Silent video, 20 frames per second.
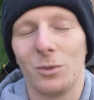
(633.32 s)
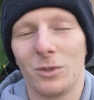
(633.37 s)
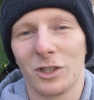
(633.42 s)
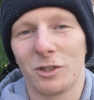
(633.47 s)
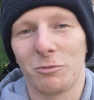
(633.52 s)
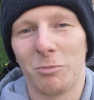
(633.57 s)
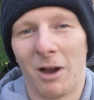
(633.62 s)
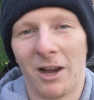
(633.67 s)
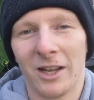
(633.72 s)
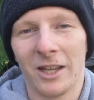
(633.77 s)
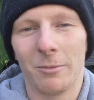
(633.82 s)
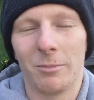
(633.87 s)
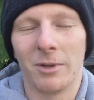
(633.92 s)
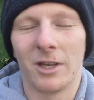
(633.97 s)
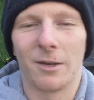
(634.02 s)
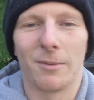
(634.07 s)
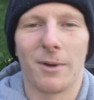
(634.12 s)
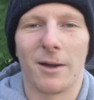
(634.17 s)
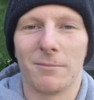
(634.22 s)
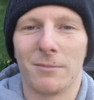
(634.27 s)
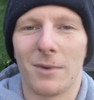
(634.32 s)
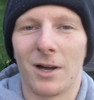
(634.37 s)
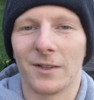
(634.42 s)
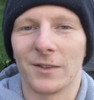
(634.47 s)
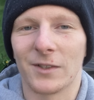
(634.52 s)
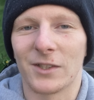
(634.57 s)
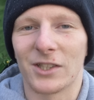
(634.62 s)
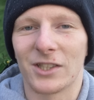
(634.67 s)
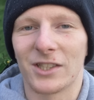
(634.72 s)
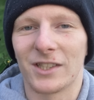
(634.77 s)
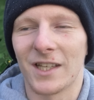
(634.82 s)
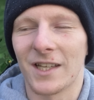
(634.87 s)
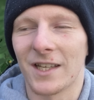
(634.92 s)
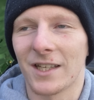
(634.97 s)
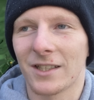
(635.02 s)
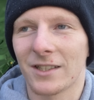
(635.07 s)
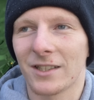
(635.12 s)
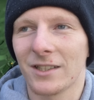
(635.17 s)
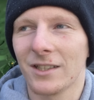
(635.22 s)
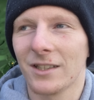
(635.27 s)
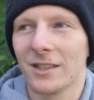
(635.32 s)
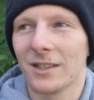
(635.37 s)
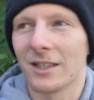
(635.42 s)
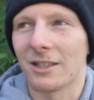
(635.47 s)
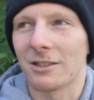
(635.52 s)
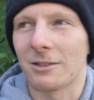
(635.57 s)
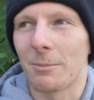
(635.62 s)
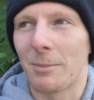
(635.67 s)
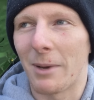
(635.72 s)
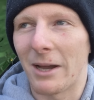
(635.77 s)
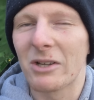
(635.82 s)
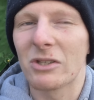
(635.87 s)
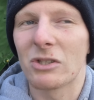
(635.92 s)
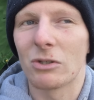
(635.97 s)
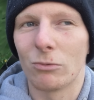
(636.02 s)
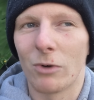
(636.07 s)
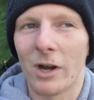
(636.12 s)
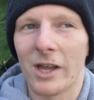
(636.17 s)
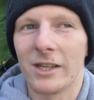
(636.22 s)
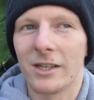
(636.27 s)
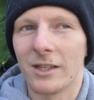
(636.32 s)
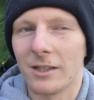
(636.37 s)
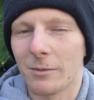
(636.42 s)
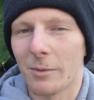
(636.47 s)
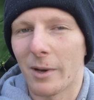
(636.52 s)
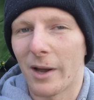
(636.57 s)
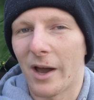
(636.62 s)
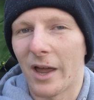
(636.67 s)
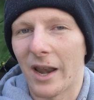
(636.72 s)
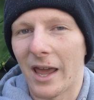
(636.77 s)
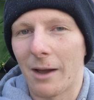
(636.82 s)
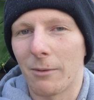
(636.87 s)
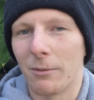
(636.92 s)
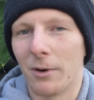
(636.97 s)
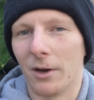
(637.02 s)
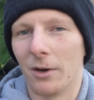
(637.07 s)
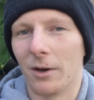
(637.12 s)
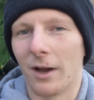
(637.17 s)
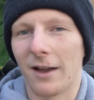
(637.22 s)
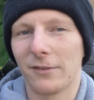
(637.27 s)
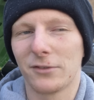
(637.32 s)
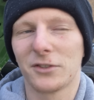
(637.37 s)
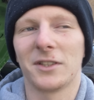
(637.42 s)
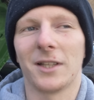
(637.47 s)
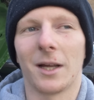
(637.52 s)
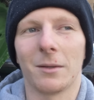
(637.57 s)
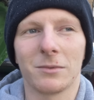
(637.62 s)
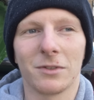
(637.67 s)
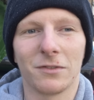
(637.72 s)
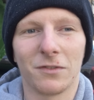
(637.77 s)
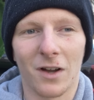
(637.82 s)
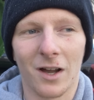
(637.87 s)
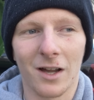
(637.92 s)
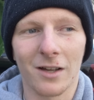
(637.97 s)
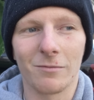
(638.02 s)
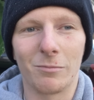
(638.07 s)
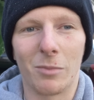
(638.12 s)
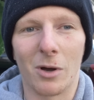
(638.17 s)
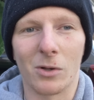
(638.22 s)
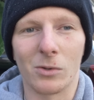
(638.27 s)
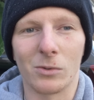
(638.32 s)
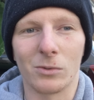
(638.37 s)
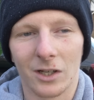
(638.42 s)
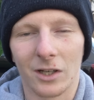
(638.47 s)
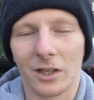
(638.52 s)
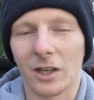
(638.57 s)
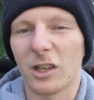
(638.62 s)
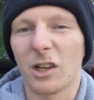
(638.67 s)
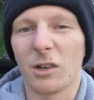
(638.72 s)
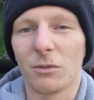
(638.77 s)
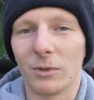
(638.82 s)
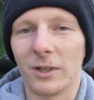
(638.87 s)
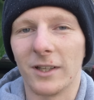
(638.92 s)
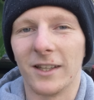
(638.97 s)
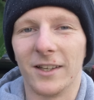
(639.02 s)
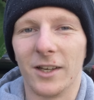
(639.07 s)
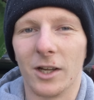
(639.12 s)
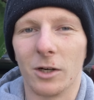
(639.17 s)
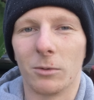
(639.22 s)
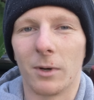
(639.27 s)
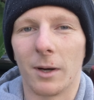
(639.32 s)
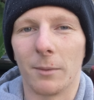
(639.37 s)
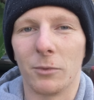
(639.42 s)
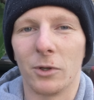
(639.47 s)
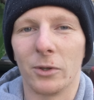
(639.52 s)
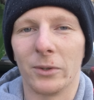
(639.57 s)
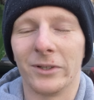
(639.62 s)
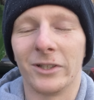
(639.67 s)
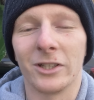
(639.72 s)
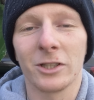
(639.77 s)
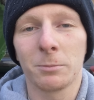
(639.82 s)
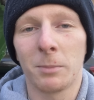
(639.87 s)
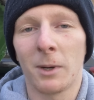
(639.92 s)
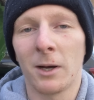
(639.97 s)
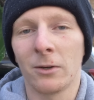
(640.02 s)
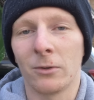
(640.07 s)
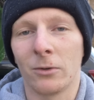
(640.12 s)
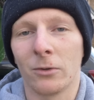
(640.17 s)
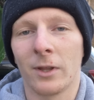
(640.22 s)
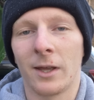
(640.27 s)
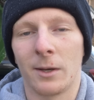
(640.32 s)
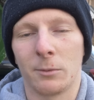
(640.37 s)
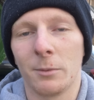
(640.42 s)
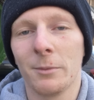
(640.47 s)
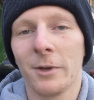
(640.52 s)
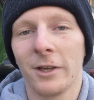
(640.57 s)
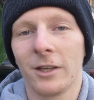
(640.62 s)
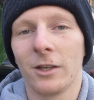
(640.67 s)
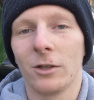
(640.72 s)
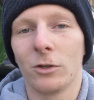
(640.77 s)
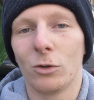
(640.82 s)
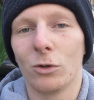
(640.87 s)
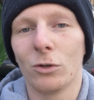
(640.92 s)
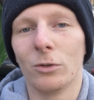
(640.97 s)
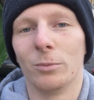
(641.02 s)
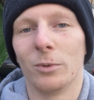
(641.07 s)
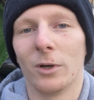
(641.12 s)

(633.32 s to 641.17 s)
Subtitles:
despite it being about -6, it's about to rain in about an hour, I've snapped 5 bolt and I don't really know what I'm doing. Despite all that, we're making good